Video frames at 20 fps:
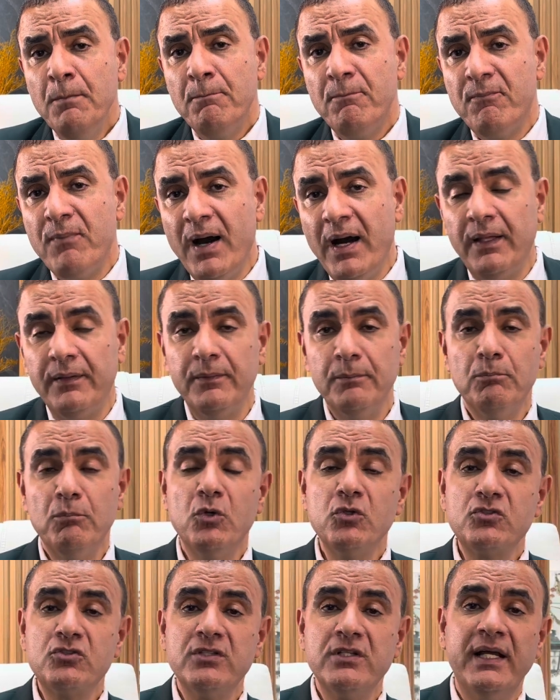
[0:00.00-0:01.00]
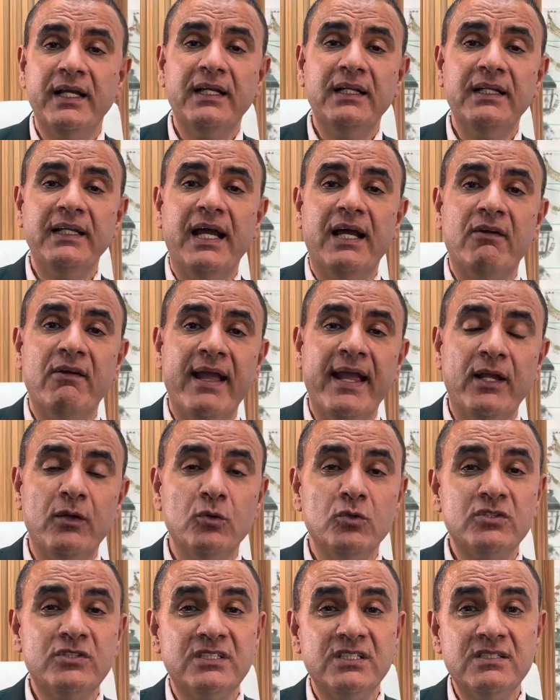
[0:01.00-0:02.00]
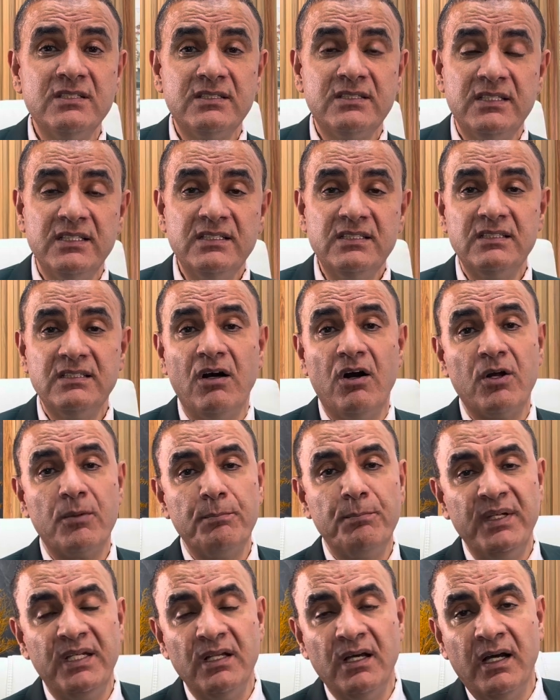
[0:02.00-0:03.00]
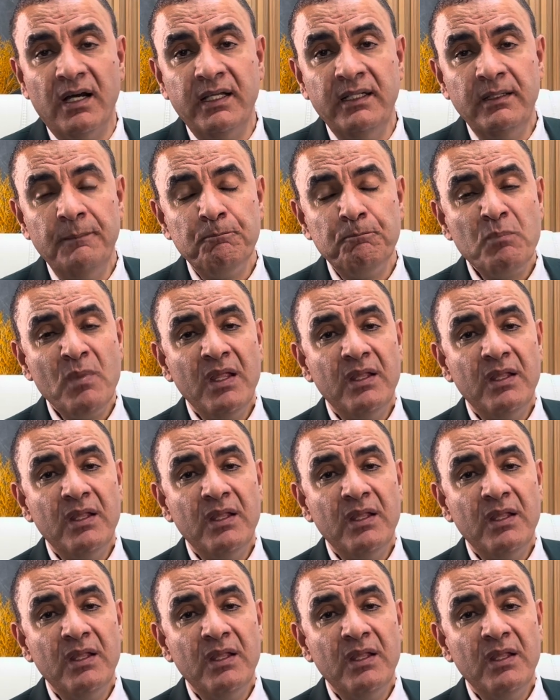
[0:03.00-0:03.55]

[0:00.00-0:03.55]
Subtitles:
But most likely arachnoid cysts are benign.